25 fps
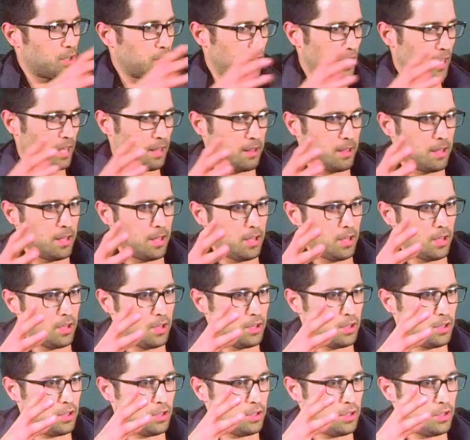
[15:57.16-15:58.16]
going to
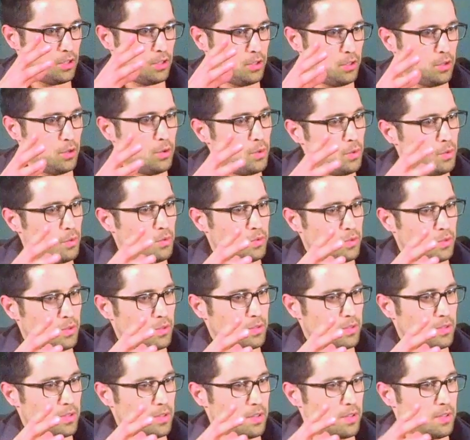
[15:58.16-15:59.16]
use
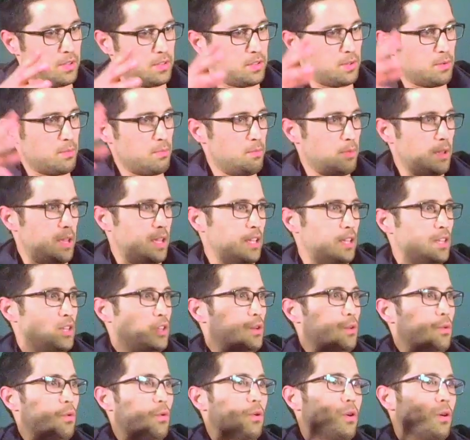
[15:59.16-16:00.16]
to, to make
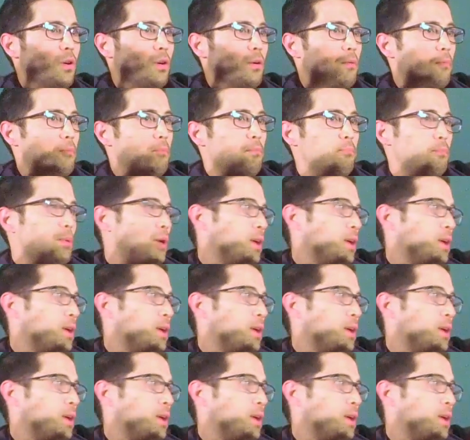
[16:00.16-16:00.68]
your